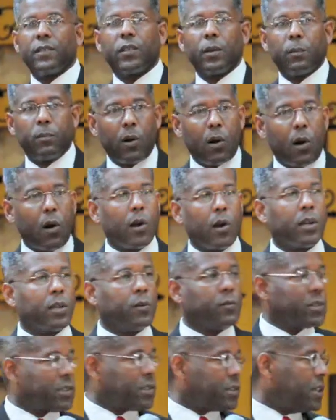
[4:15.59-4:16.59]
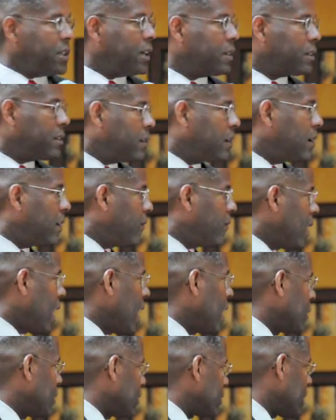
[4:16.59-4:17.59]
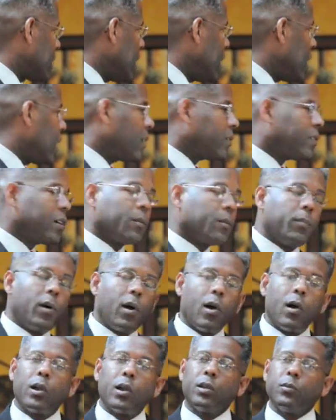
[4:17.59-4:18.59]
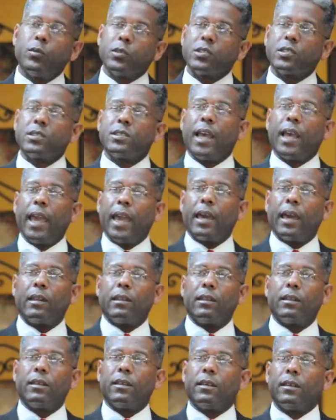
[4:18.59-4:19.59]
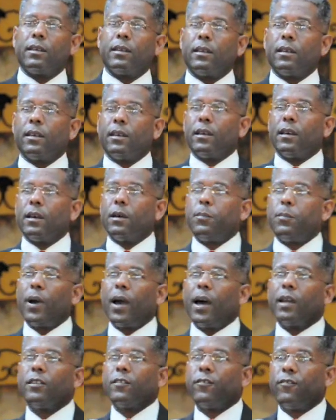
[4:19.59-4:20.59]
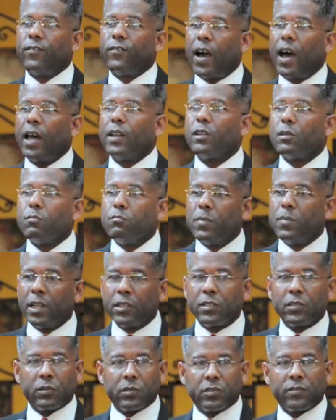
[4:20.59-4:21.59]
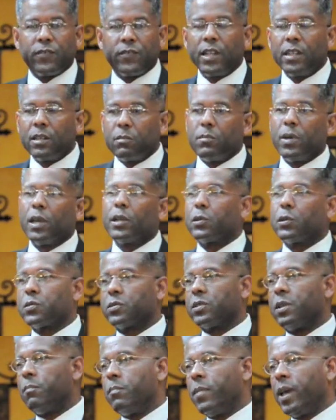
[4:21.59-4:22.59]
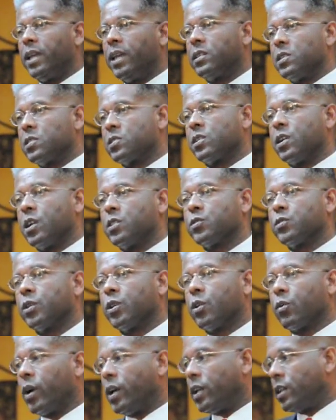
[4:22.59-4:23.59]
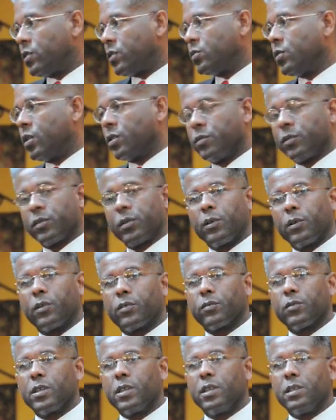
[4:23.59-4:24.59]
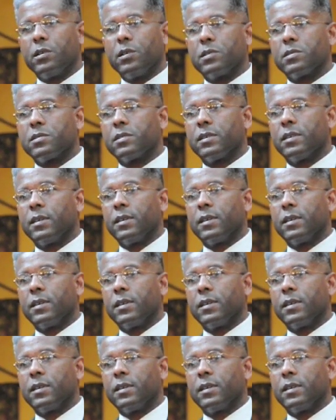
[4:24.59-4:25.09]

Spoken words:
if the party would stick to their values, if their party would stand upon the fundamentals that made this country great in 233 years,